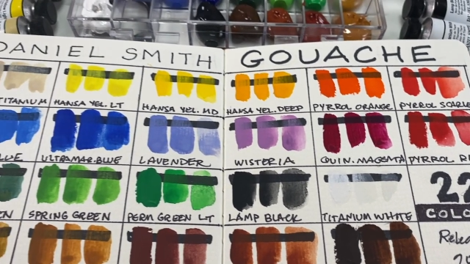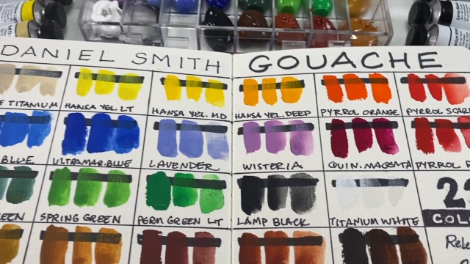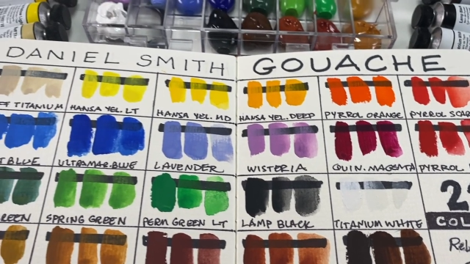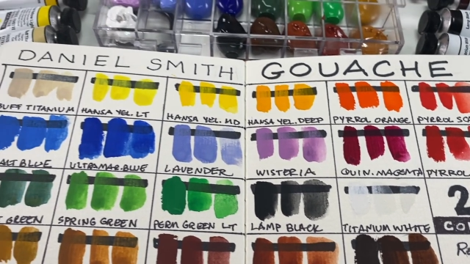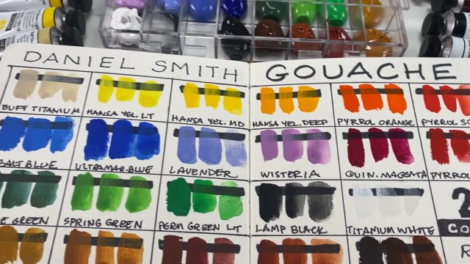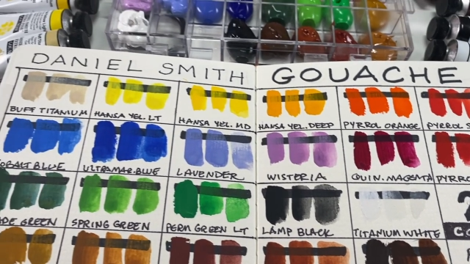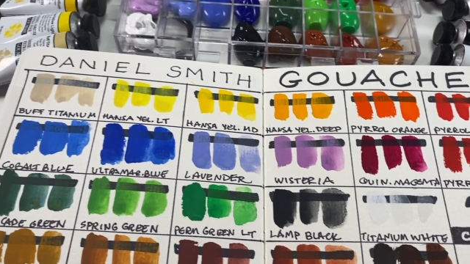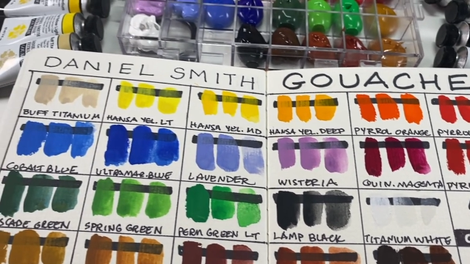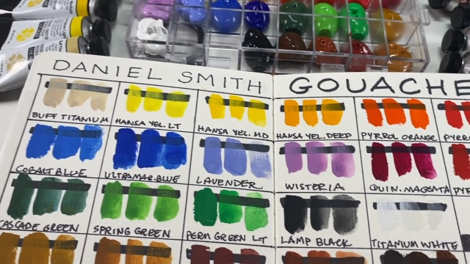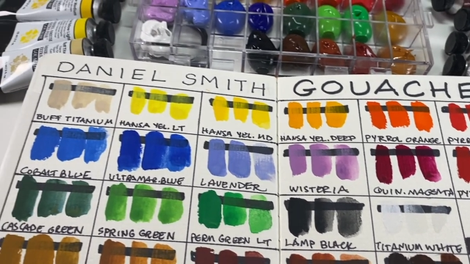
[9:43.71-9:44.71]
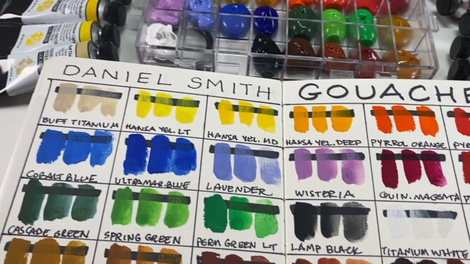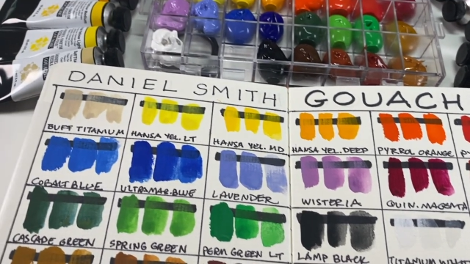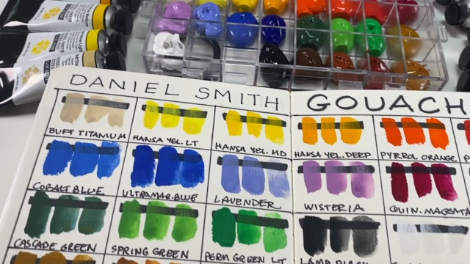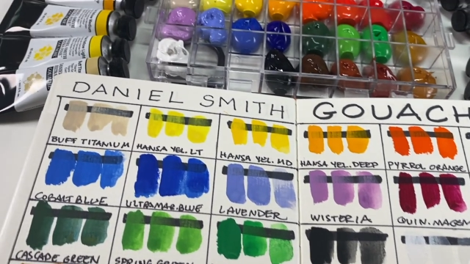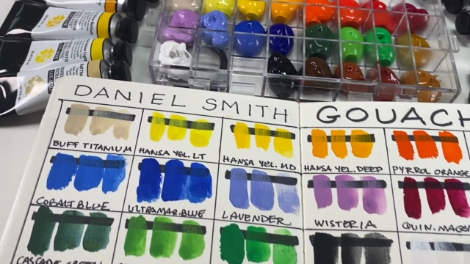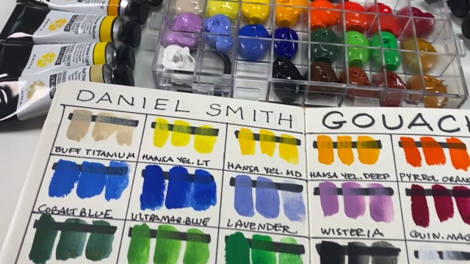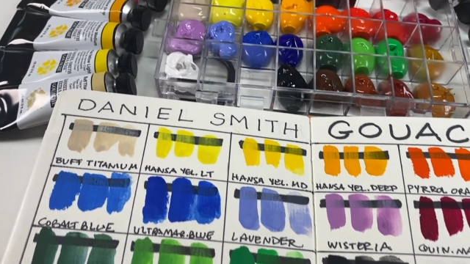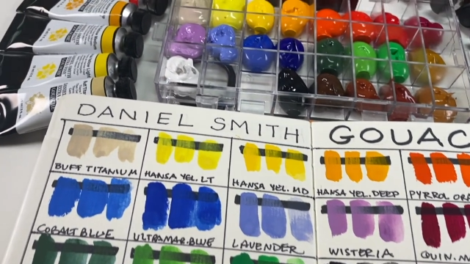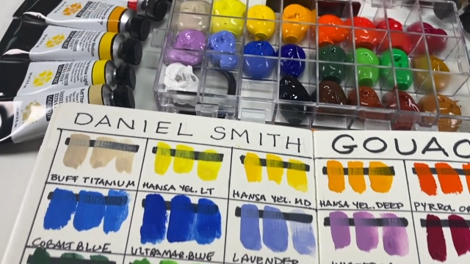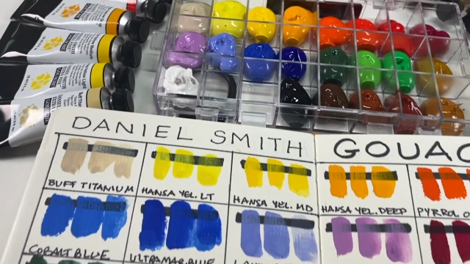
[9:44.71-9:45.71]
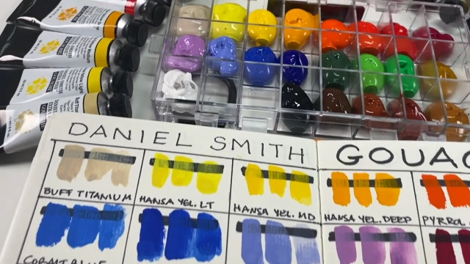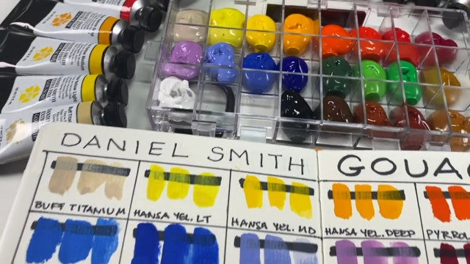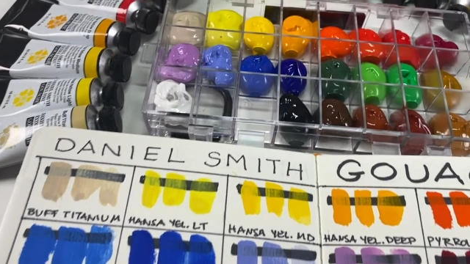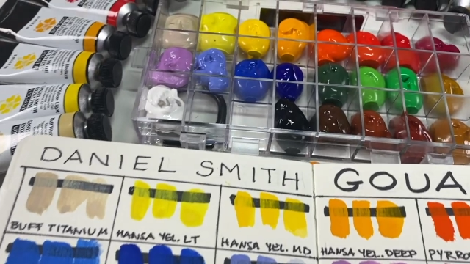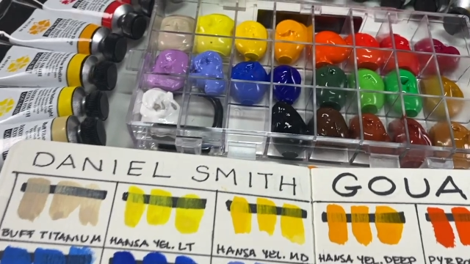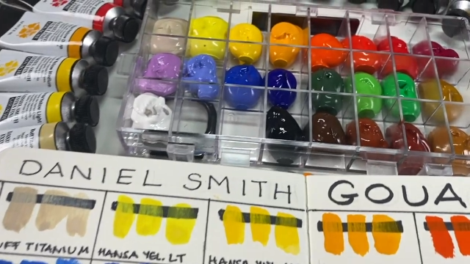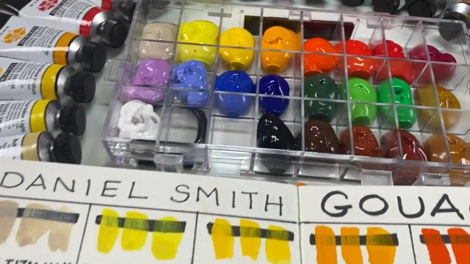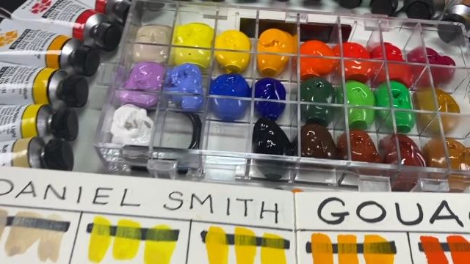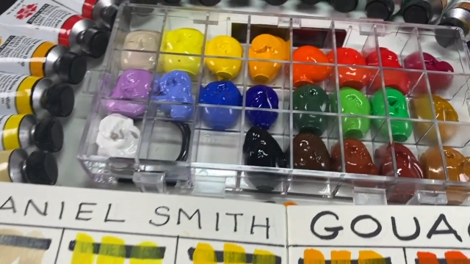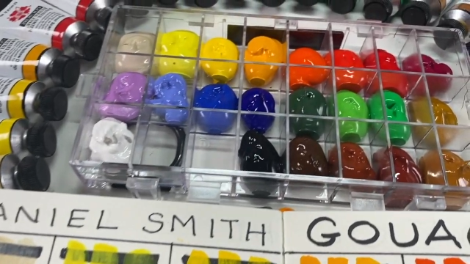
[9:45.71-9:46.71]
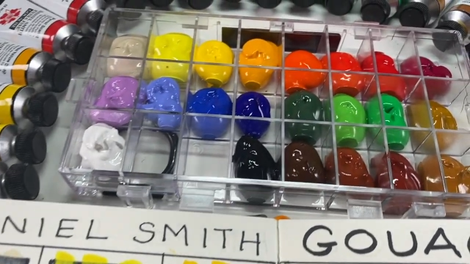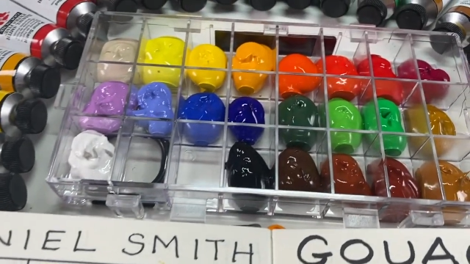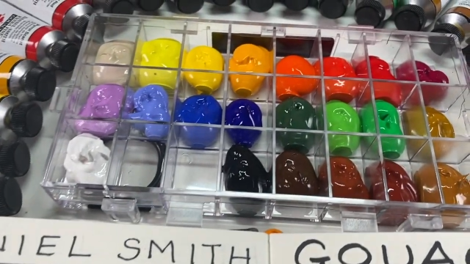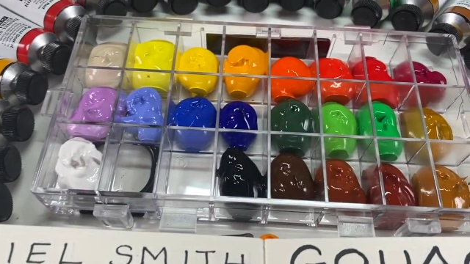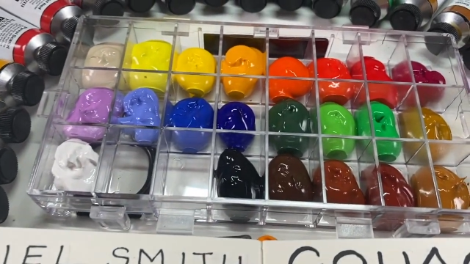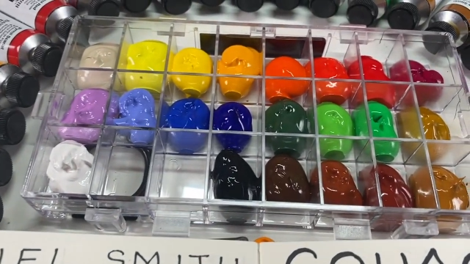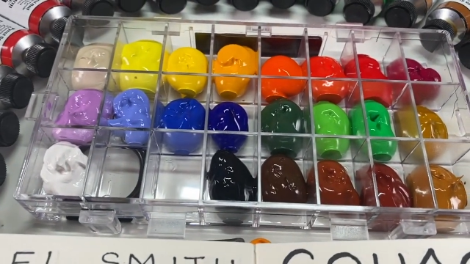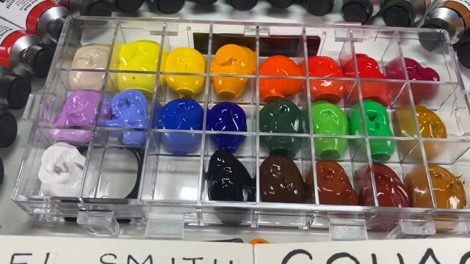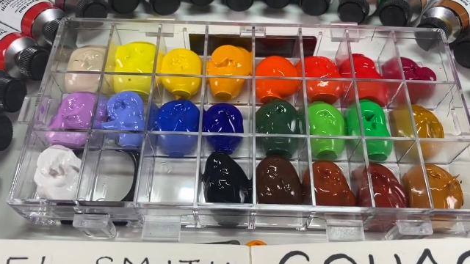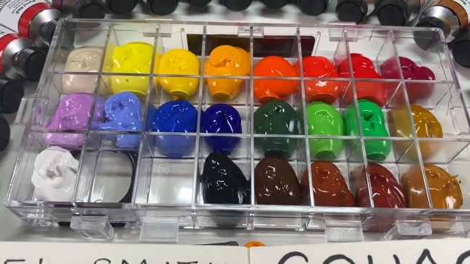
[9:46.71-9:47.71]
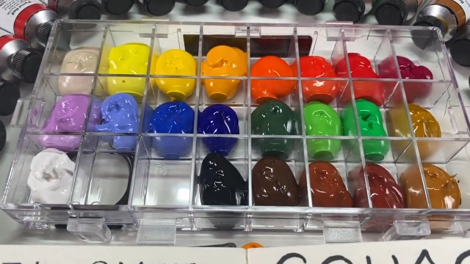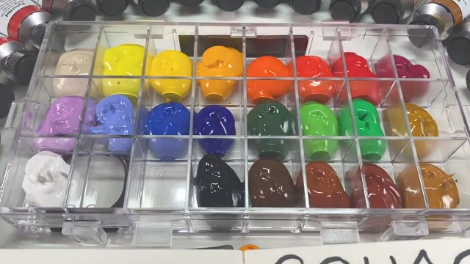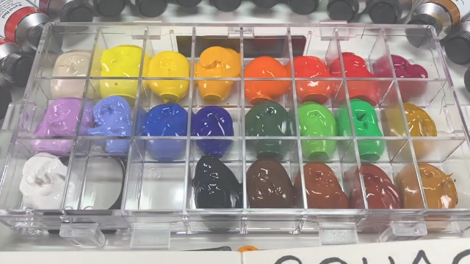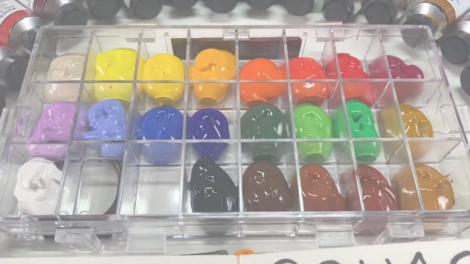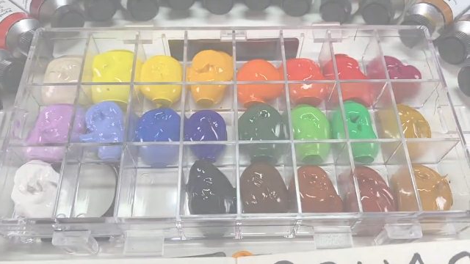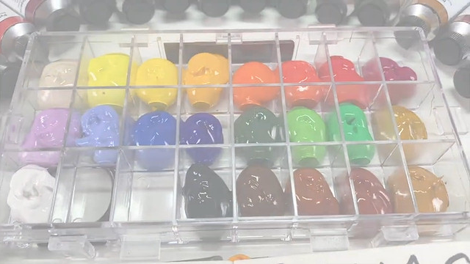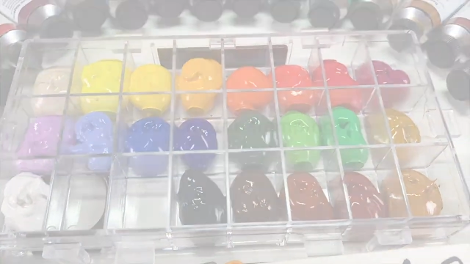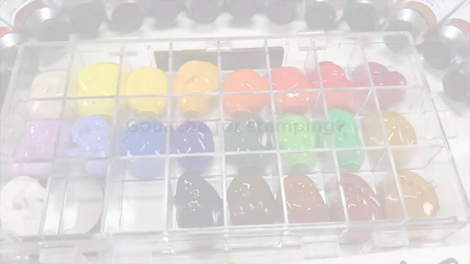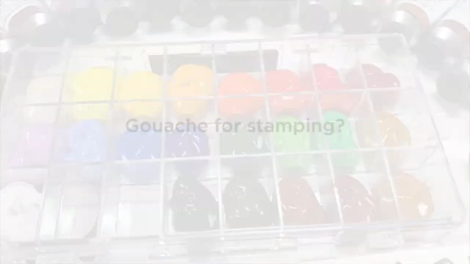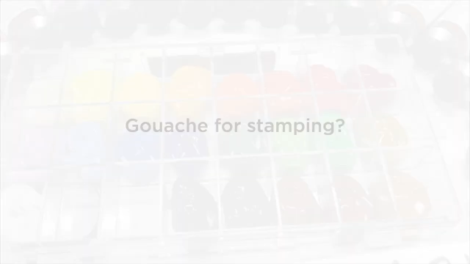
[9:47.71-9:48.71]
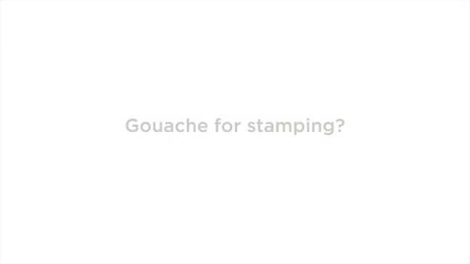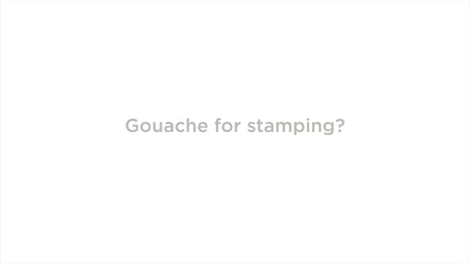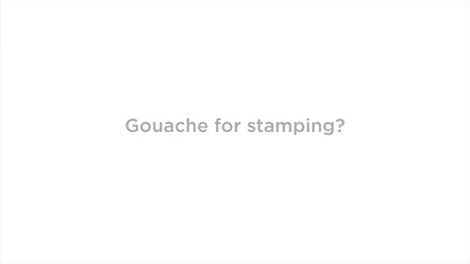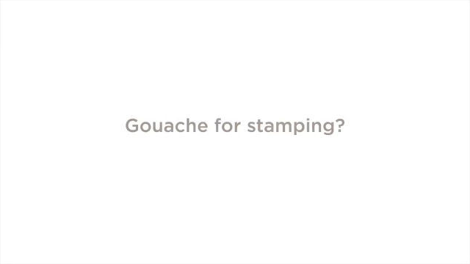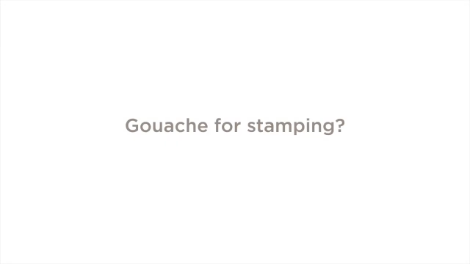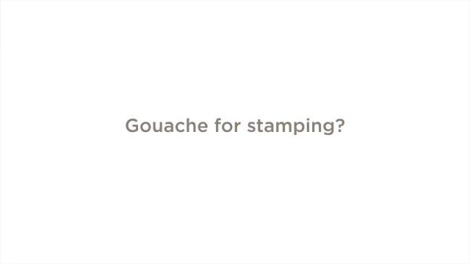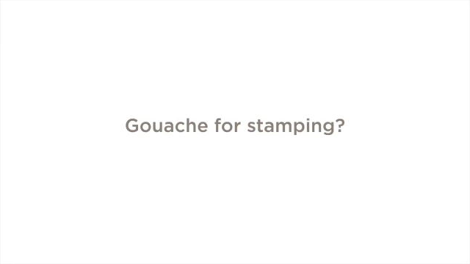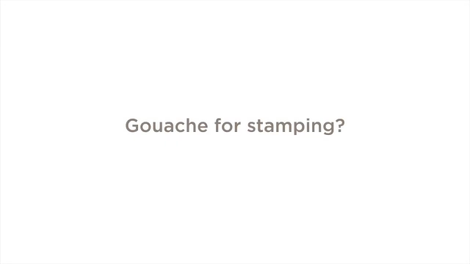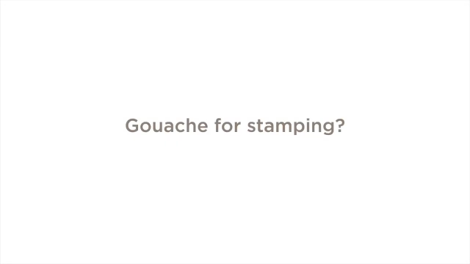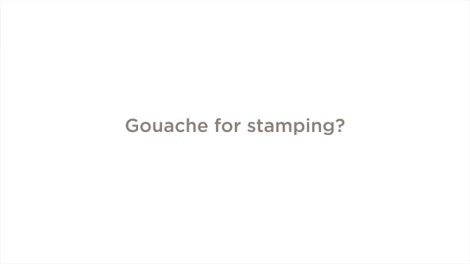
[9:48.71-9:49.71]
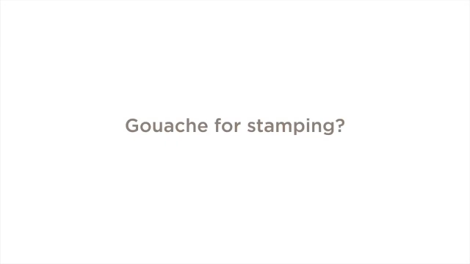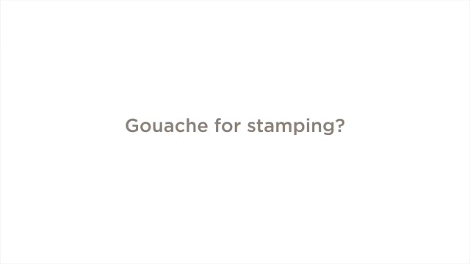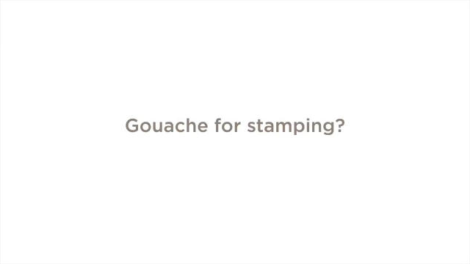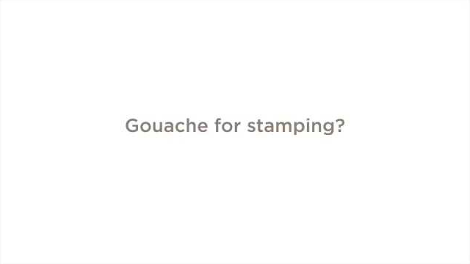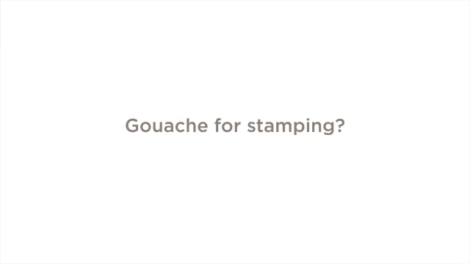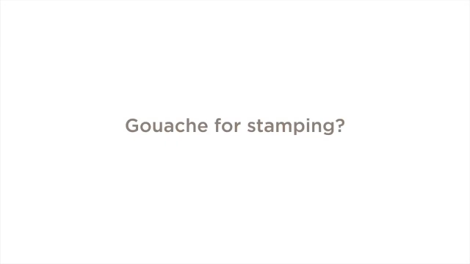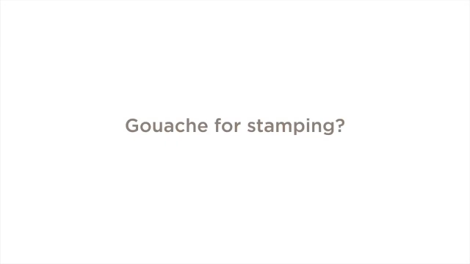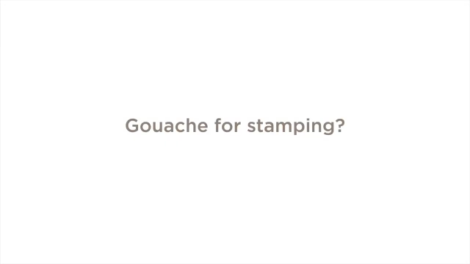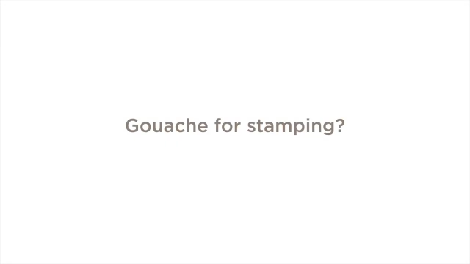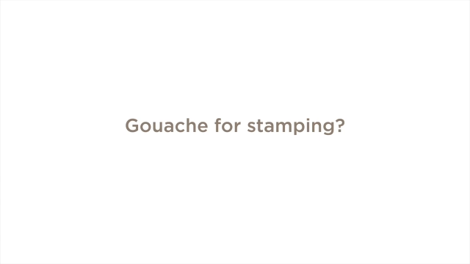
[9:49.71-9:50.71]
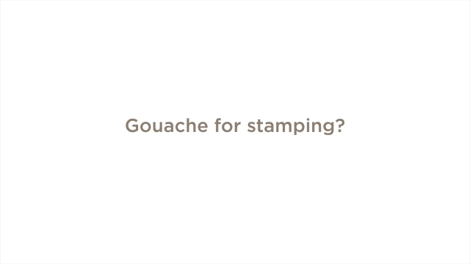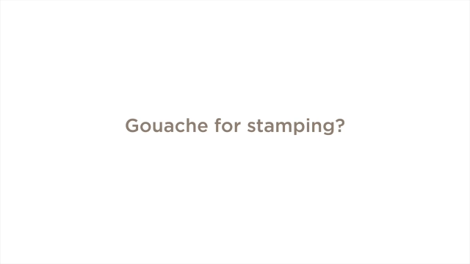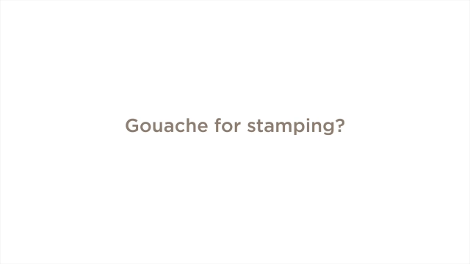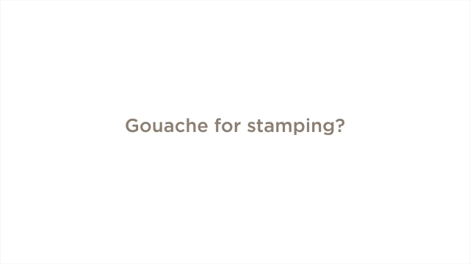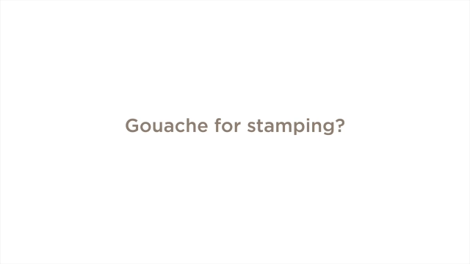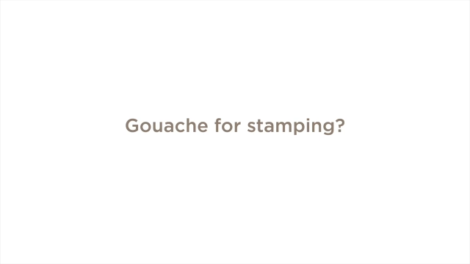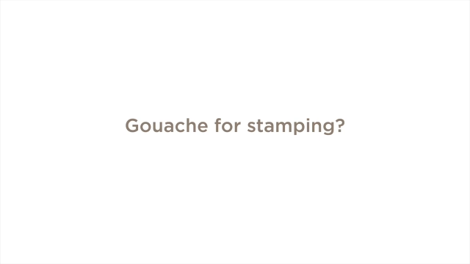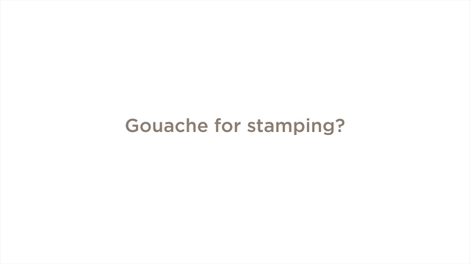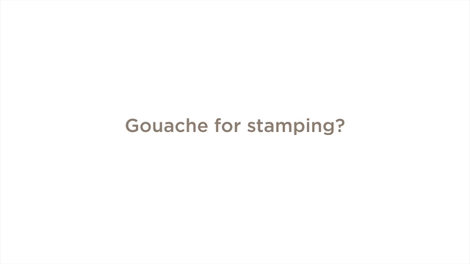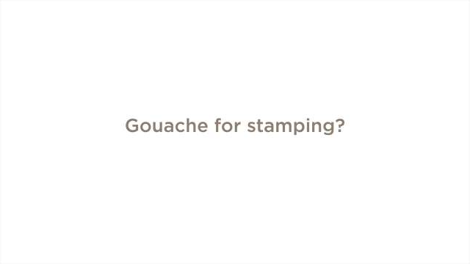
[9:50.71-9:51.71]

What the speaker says: Nobody's mouth can be seen.